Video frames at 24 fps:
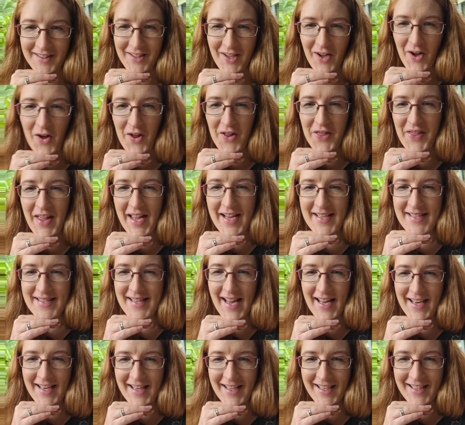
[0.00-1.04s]
Oh, thanks,
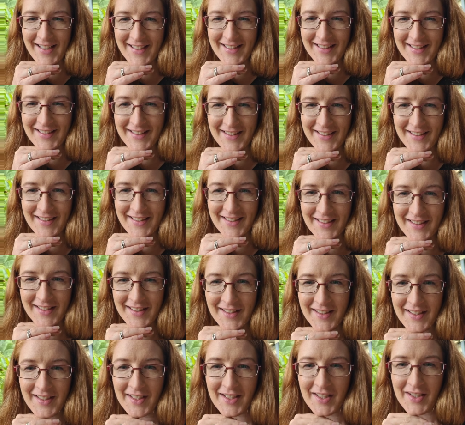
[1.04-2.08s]
Annie.
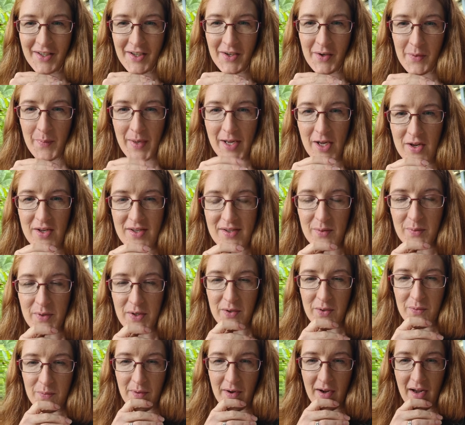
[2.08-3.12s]

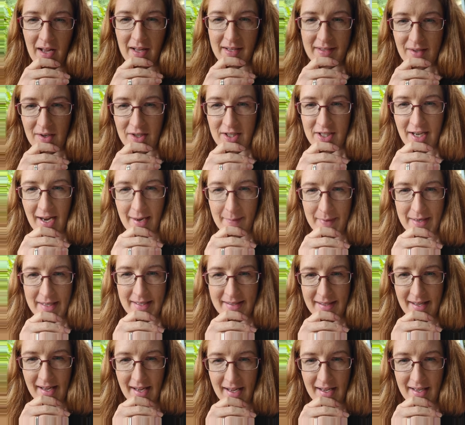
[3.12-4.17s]
So Jamie
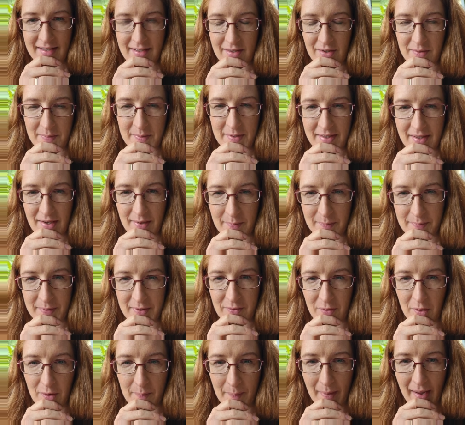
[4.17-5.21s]
said, I'm just going to
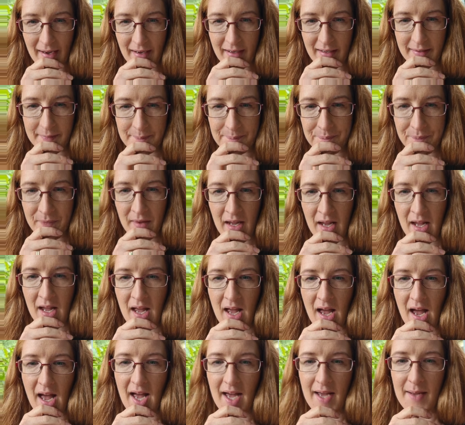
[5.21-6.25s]
scroll back.
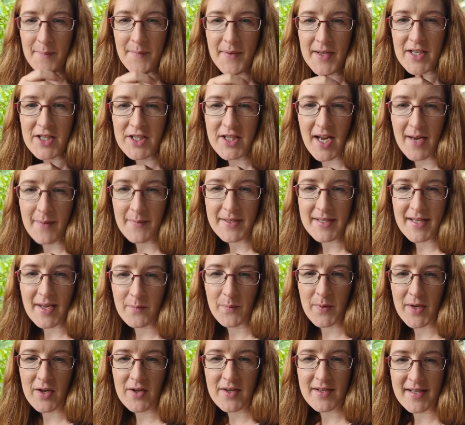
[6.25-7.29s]
Jamie said
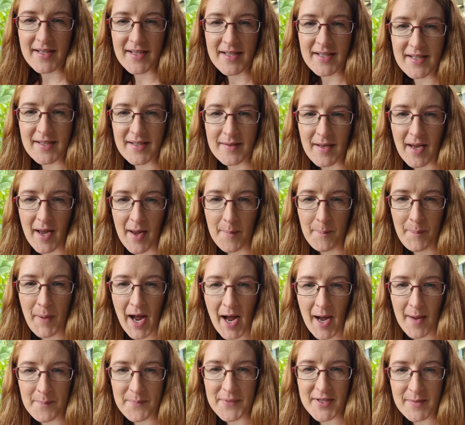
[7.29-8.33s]
we use a
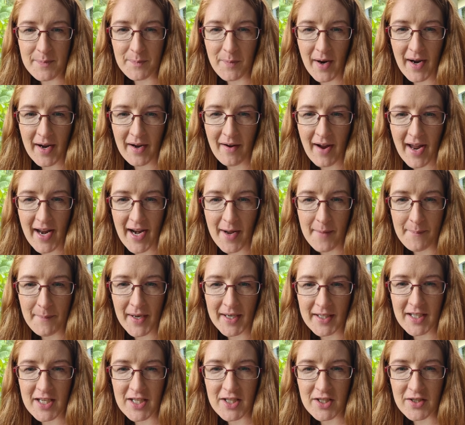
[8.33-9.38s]
pump sprayer at our
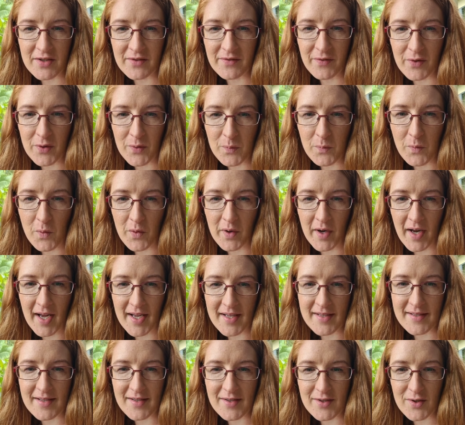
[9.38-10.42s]
mud kitchen for the water.
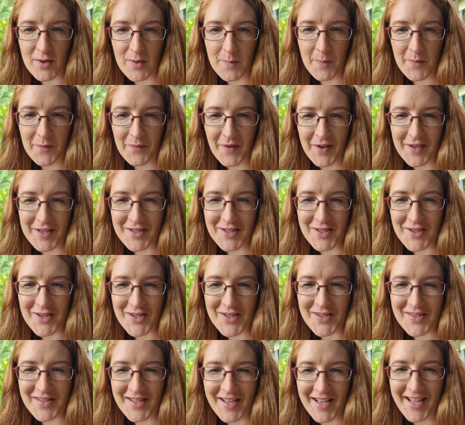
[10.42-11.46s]
It's super fun to
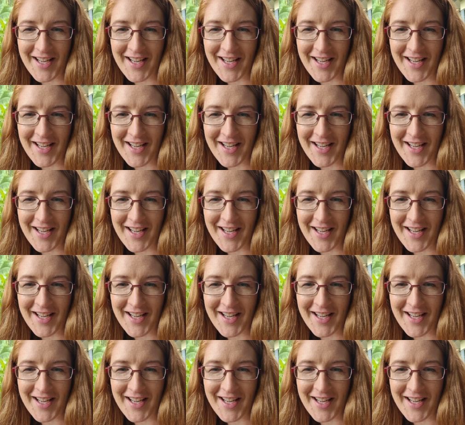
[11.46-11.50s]
use